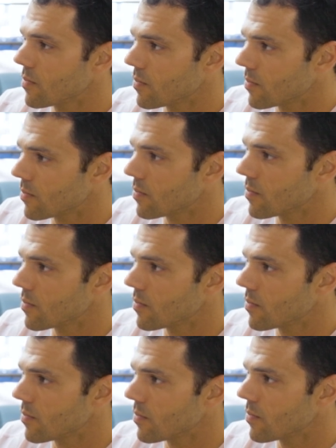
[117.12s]

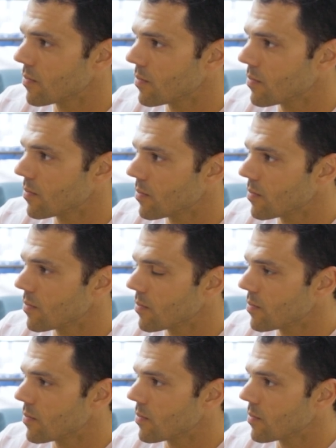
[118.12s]

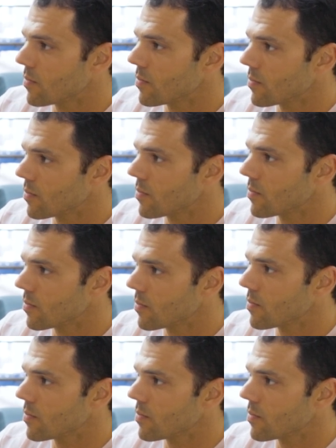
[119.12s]
No words are spoken by the person on screen.